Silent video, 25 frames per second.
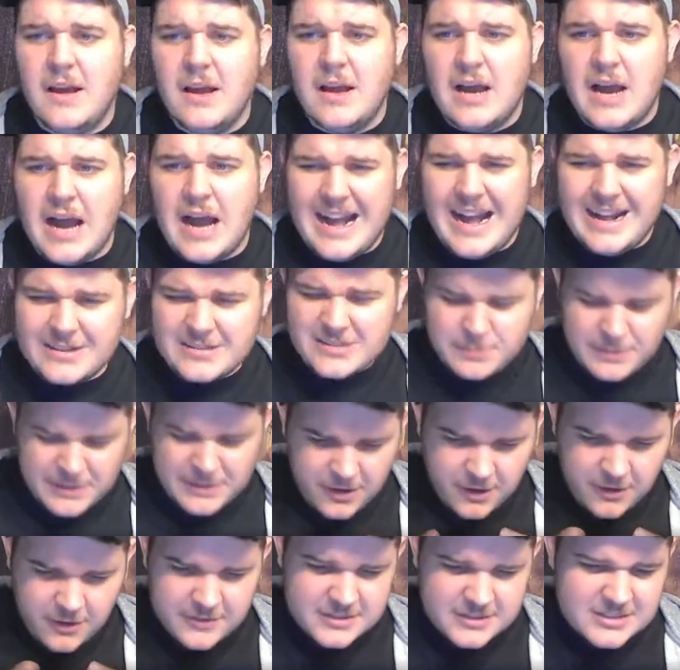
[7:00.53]
I spent
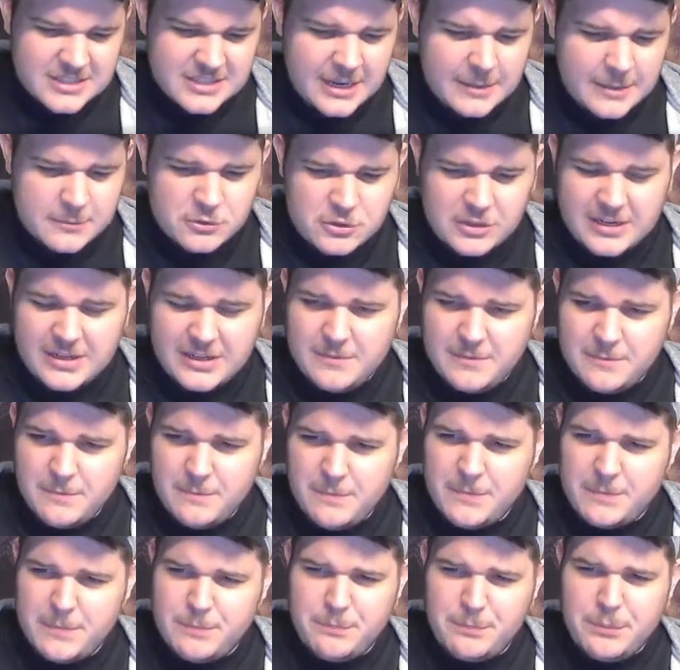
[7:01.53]
all this time trying to
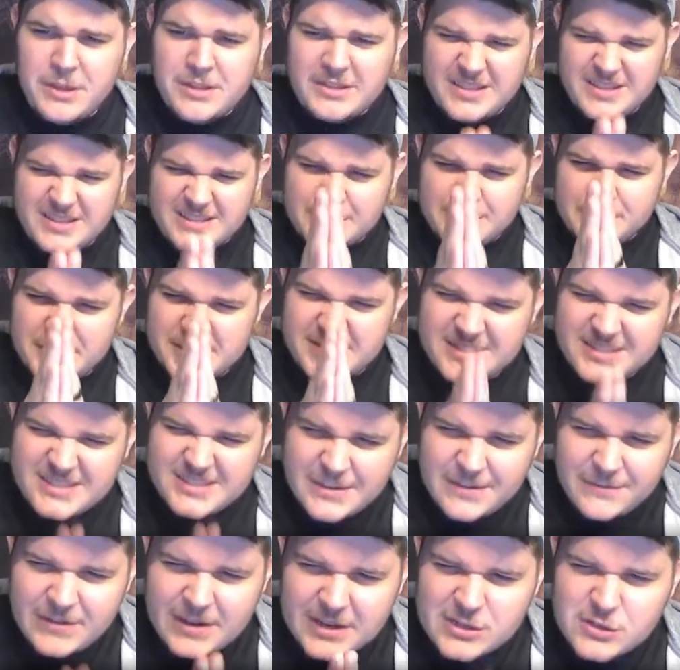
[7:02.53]
put this
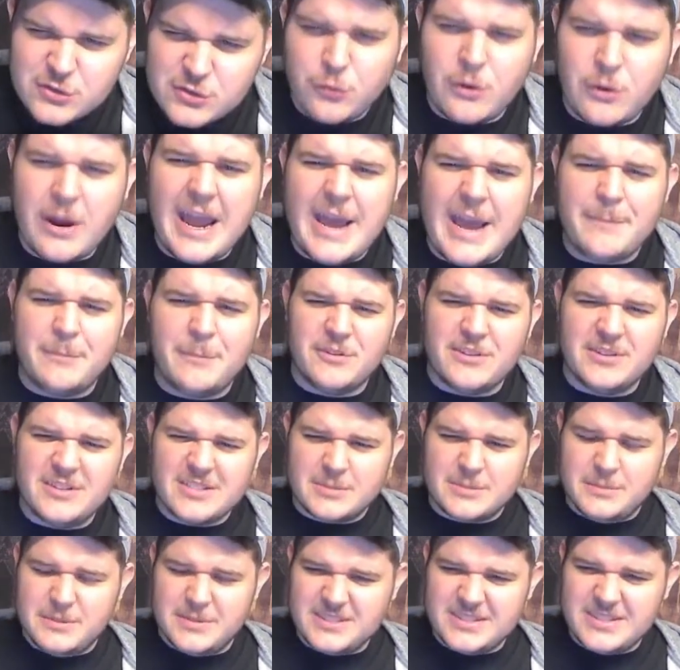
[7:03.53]
specific trap or this
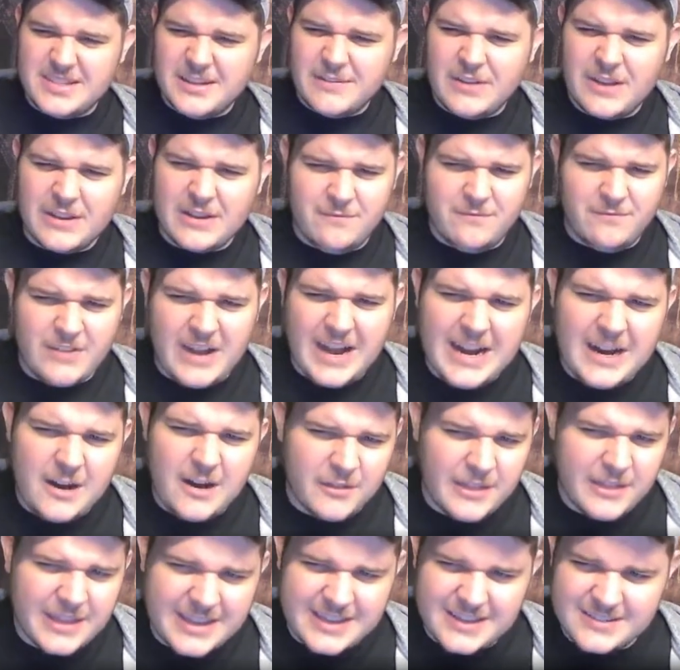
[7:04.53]
specific
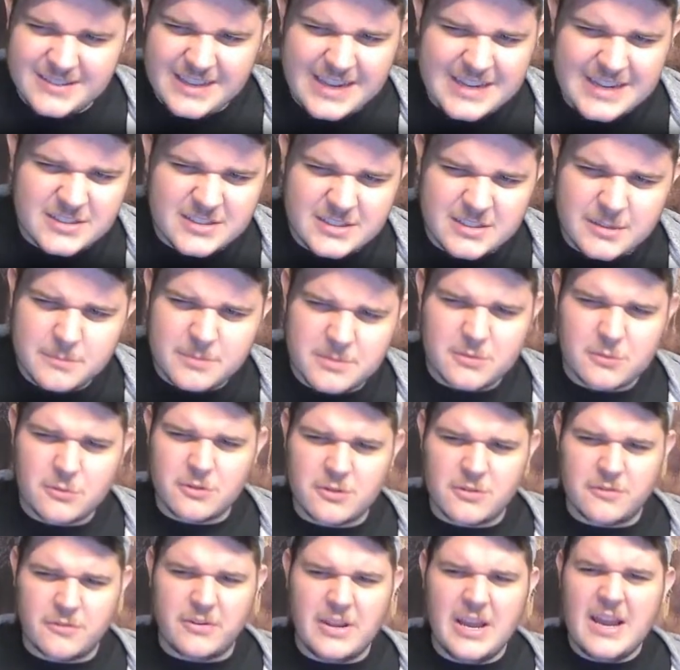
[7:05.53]
vial that contains some sort
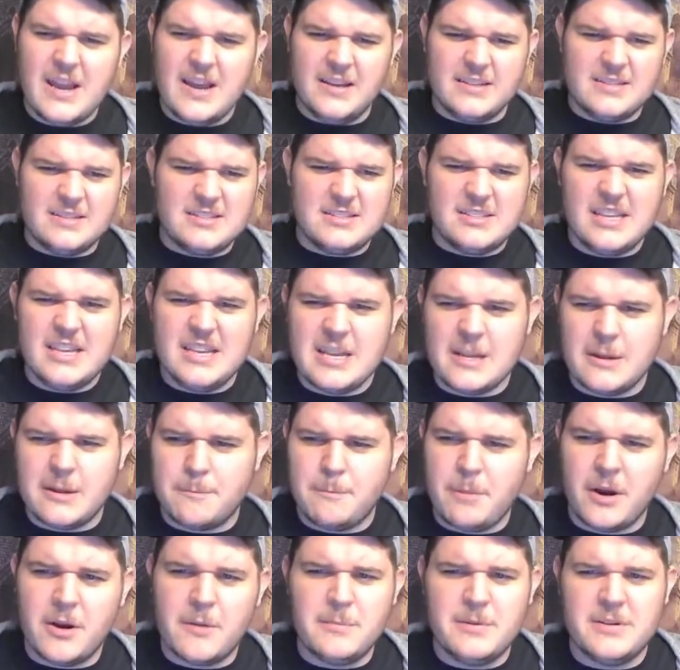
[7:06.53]
of acidic
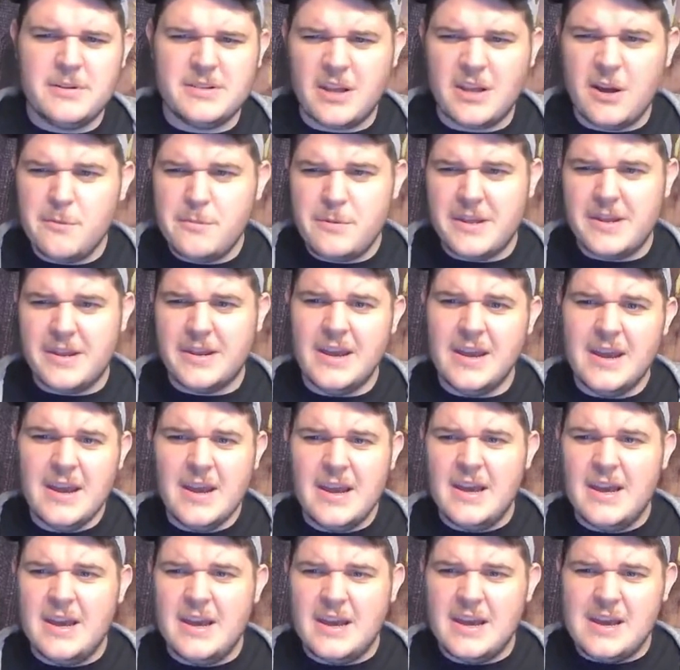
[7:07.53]
purpose, hoping
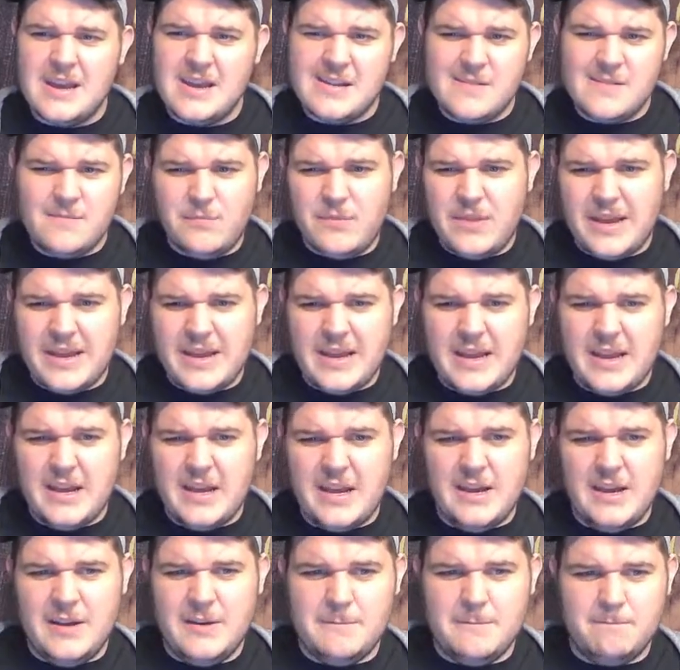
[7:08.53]
that
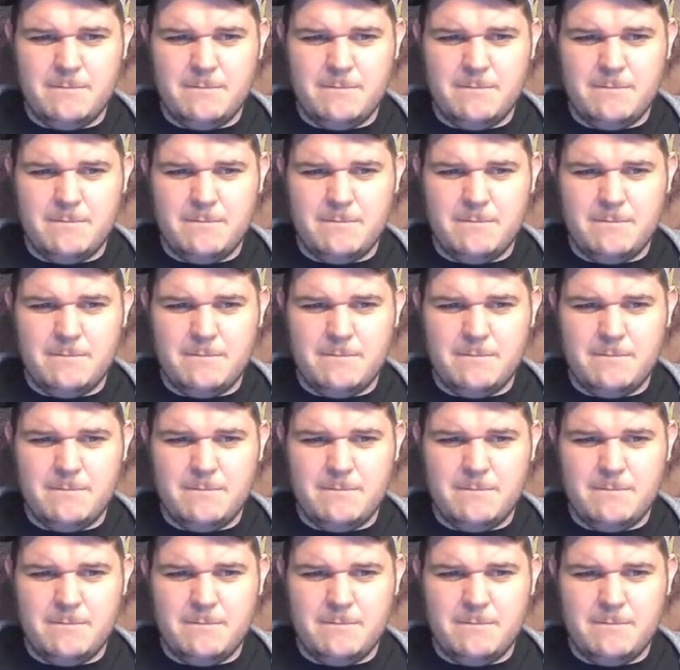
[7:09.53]
a